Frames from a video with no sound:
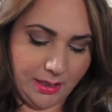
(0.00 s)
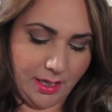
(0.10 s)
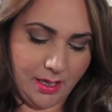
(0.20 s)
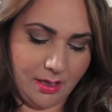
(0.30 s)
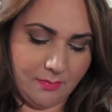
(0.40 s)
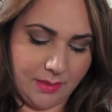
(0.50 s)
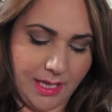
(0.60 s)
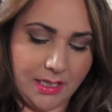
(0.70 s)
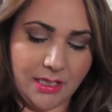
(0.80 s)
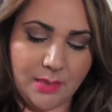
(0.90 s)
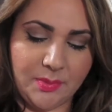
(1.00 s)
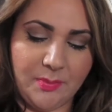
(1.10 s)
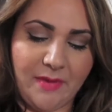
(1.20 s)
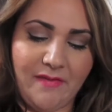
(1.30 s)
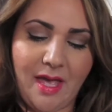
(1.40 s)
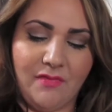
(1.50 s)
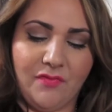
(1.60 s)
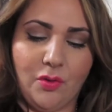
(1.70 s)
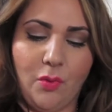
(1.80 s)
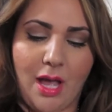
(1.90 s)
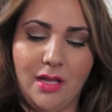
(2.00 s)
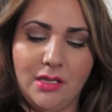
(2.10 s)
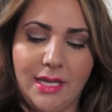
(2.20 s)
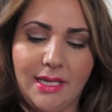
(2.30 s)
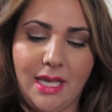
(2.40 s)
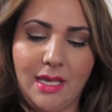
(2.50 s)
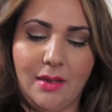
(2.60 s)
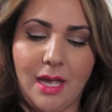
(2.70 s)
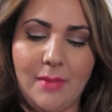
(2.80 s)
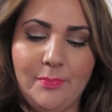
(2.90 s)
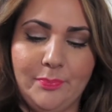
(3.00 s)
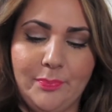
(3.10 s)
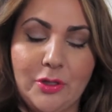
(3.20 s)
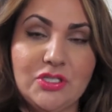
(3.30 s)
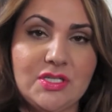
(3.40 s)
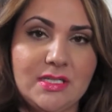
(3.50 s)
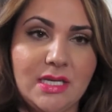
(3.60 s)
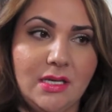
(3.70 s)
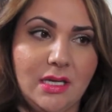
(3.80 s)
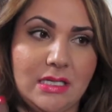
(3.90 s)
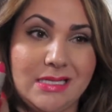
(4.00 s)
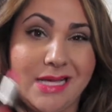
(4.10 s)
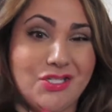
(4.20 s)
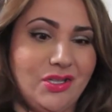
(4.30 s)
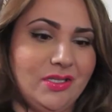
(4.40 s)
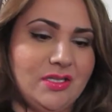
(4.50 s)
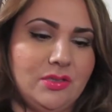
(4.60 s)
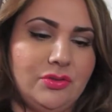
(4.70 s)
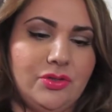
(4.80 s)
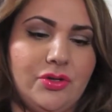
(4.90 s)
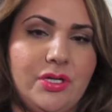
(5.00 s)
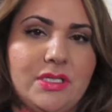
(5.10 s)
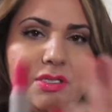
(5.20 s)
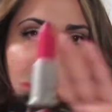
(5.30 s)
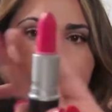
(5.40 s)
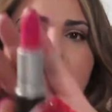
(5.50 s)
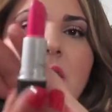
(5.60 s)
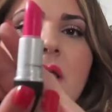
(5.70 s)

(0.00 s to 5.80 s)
Candy Yum Yum I've had for a while. I purchased it, and it actually looks a little dirty, sorry.